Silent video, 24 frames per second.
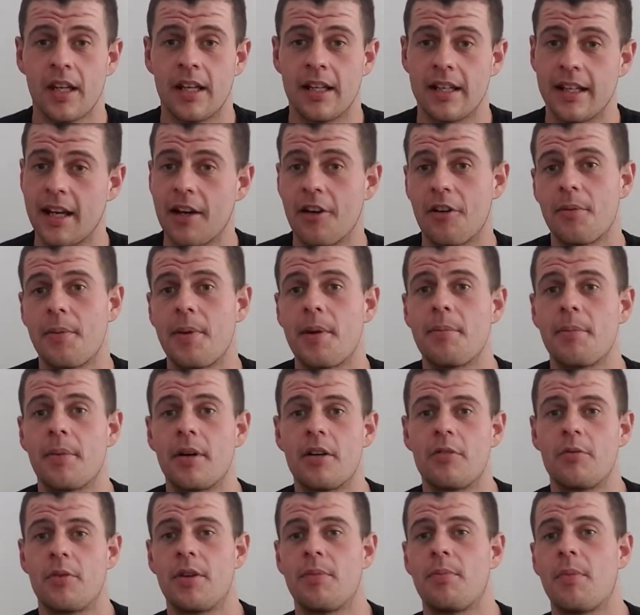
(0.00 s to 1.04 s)
now
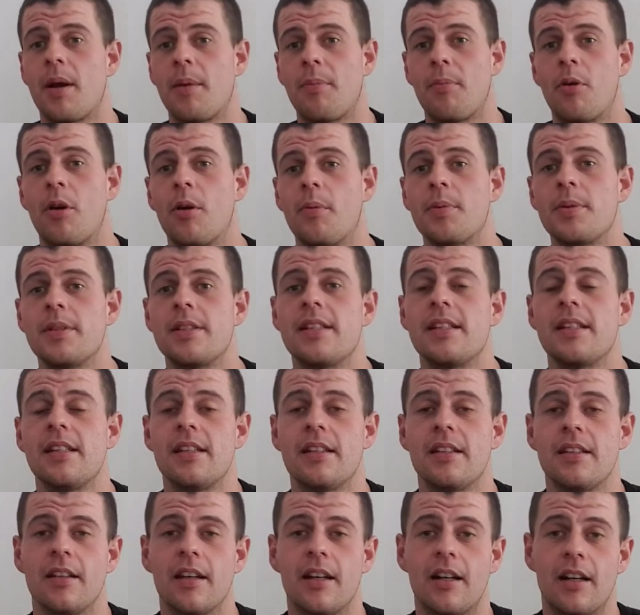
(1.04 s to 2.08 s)
remember with my
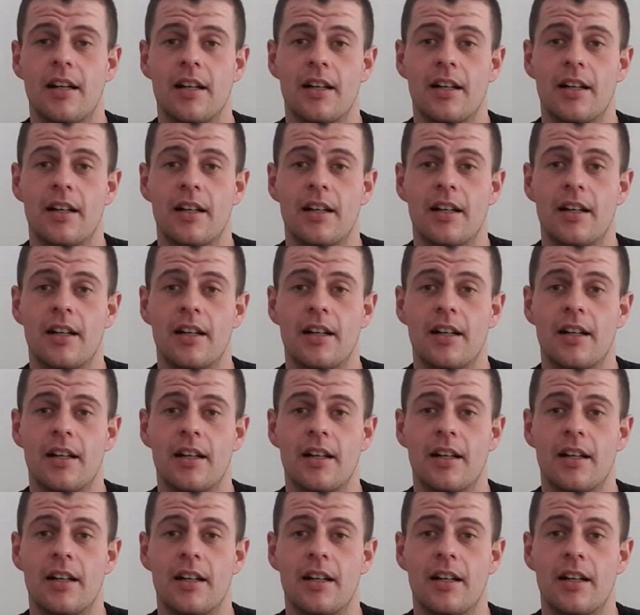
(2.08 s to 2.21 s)
property